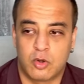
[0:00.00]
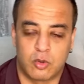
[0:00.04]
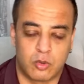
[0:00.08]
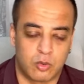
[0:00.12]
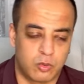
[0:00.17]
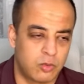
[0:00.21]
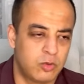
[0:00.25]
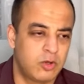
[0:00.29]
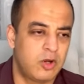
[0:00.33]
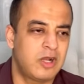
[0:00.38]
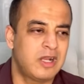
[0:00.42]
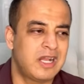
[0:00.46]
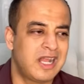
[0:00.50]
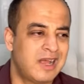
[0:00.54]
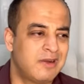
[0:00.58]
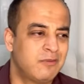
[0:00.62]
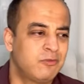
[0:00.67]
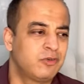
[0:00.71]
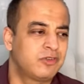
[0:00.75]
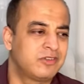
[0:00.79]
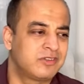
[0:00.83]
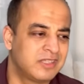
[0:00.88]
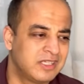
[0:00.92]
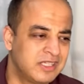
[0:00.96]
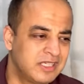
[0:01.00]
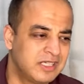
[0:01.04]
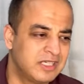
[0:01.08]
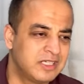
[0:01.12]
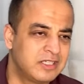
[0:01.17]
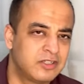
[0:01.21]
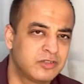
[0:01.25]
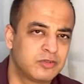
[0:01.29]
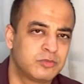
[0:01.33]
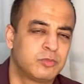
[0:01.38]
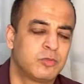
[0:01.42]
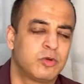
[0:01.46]
Overall, I would say
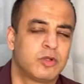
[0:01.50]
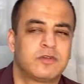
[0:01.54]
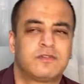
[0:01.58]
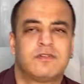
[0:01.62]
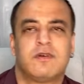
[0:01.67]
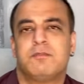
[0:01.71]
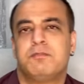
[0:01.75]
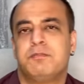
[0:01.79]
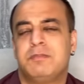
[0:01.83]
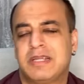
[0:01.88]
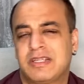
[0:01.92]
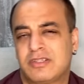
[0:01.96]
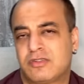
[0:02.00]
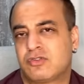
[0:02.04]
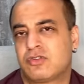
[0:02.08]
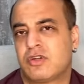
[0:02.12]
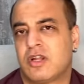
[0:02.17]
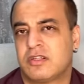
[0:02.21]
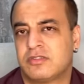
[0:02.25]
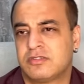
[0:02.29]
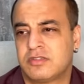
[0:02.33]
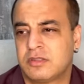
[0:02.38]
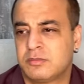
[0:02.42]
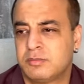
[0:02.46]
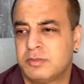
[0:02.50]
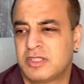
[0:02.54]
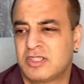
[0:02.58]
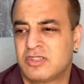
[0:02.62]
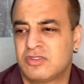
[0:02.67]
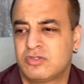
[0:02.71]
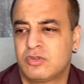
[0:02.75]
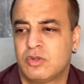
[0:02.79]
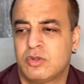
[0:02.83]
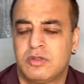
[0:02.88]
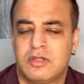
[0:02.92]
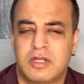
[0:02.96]
it is more of a mixed transit
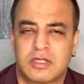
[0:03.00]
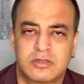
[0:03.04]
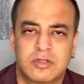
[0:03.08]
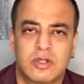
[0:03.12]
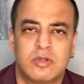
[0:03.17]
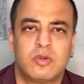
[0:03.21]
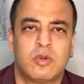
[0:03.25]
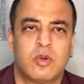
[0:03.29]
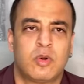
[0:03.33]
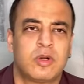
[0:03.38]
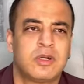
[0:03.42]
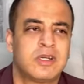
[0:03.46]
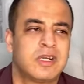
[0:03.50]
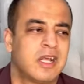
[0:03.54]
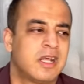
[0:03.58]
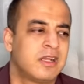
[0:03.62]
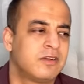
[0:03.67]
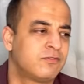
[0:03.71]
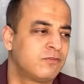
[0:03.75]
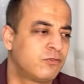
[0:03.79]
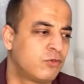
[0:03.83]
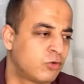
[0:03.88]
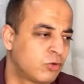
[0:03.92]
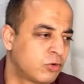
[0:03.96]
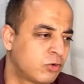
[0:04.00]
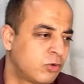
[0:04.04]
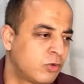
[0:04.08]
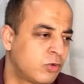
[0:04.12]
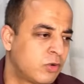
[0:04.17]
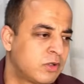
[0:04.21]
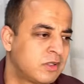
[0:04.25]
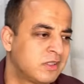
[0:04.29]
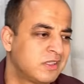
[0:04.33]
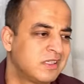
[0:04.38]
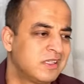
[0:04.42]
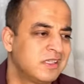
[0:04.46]
because your lagna Lord and Fourth
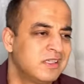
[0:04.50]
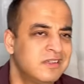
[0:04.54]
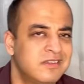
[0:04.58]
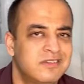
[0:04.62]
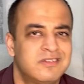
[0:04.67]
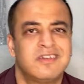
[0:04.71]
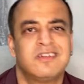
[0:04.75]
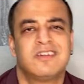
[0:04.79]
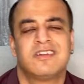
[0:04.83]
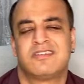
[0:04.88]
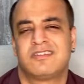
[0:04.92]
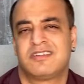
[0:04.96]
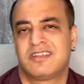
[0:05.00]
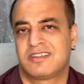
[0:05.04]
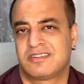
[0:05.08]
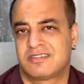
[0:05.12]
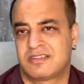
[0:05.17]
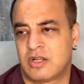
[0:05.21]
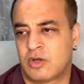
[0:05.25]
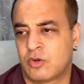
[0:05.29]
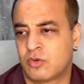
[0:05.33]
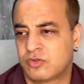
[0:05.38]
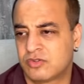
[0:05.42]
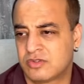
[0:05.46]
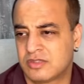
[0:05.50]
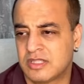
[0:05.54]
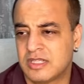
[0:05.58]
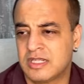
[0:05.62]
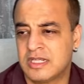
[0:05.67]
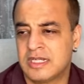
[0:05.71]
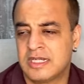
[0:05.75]
Lord is in the sixth house.